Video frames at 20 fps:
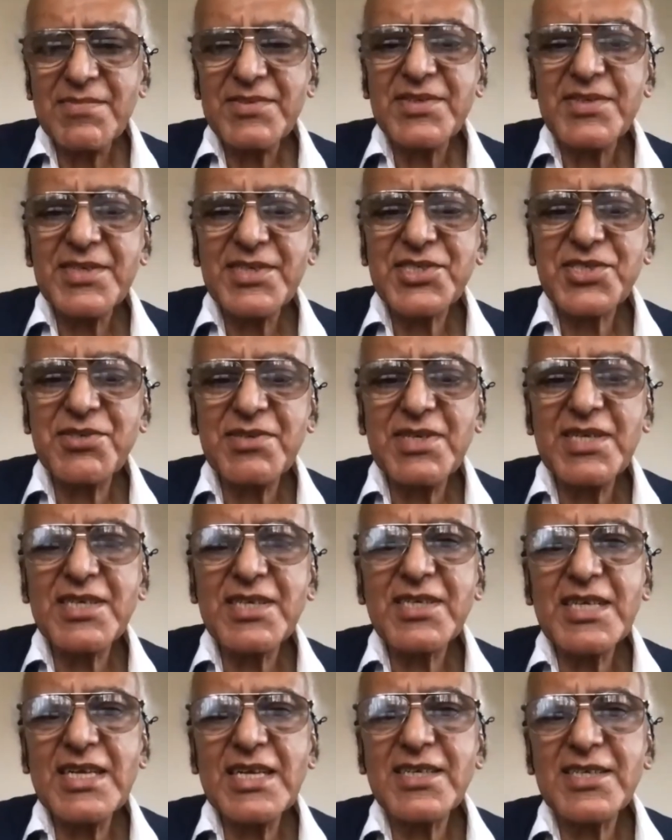student
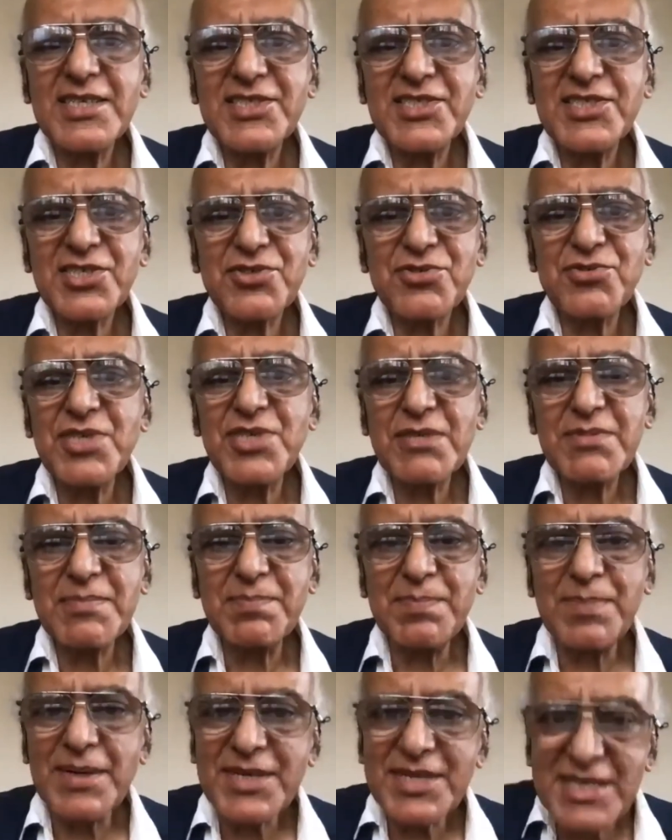and teachers should not be
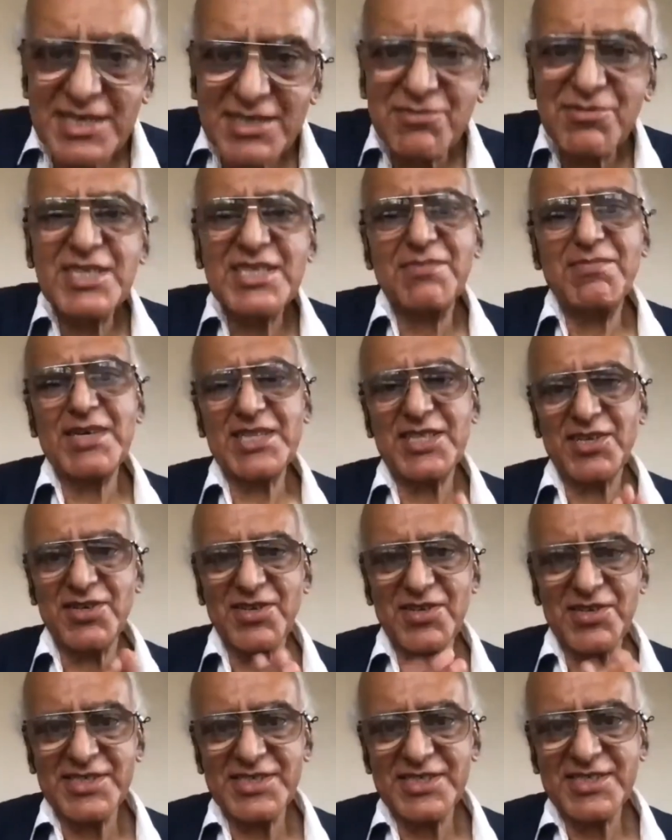burdened with the
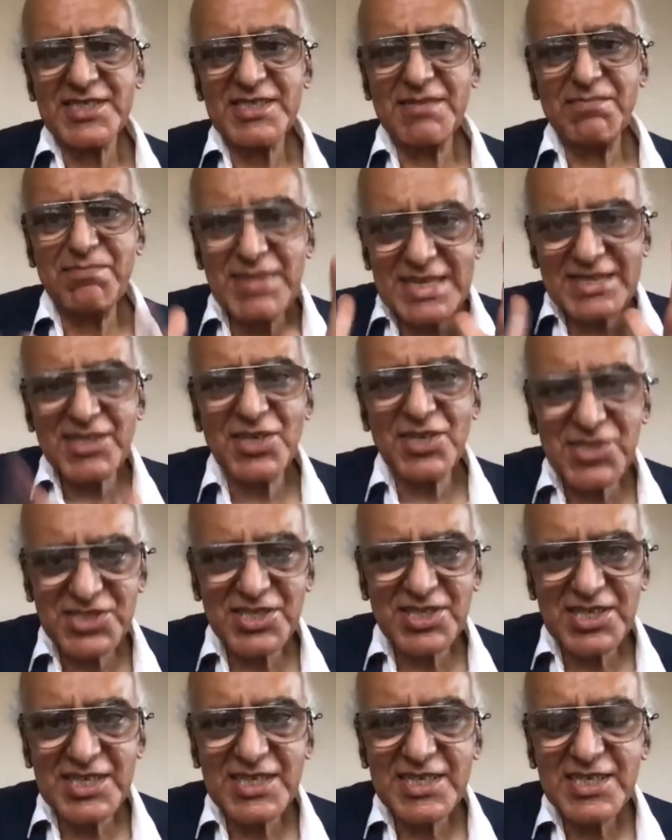methodology, the methods
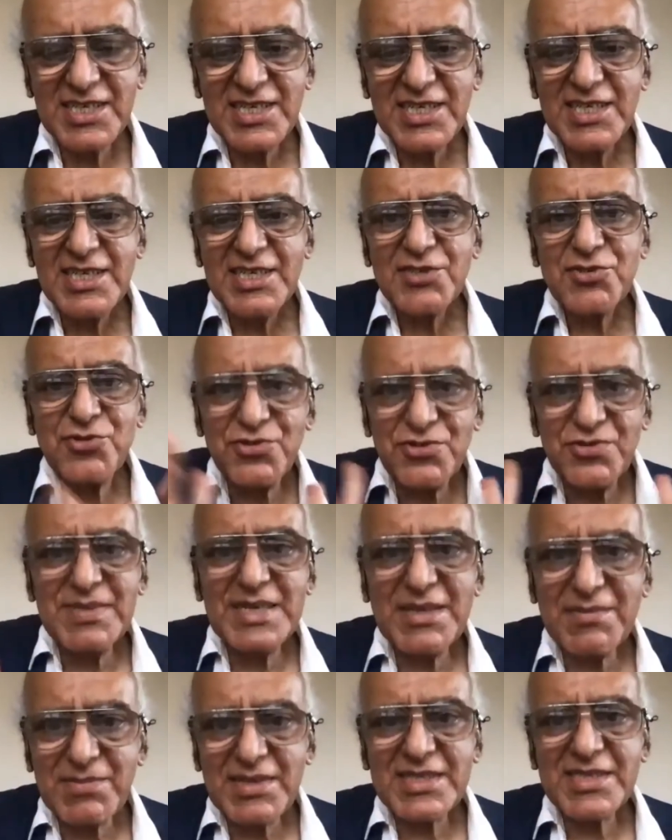only. Too many
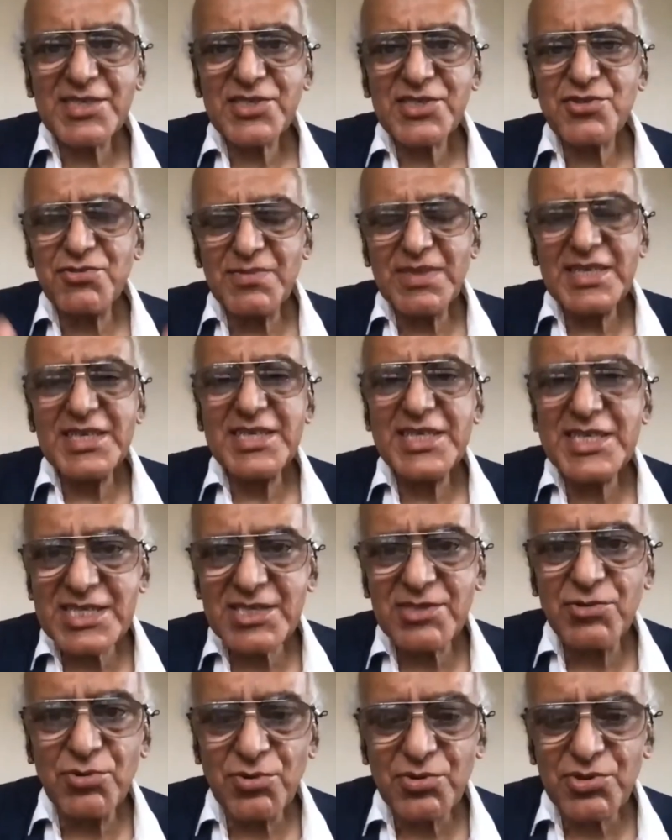methods, too many
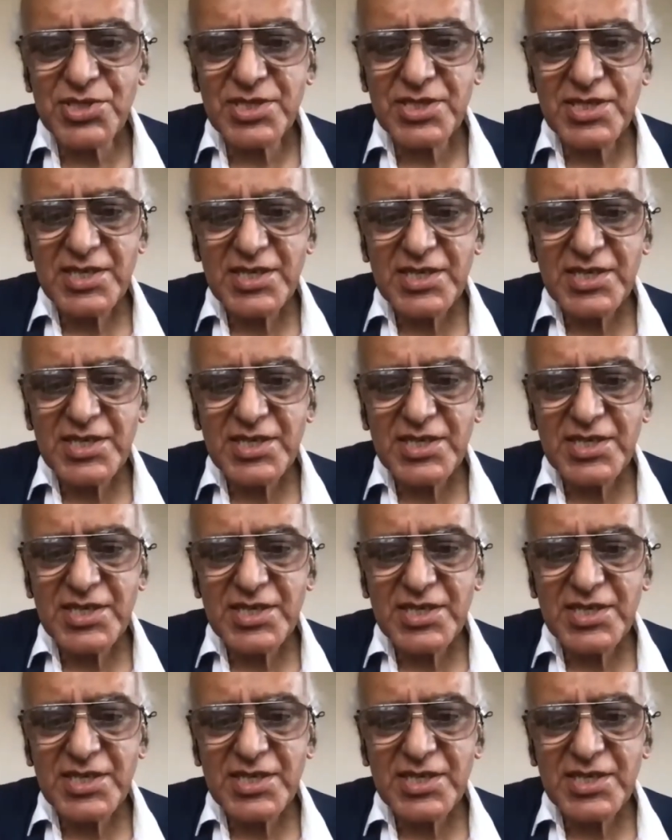schools.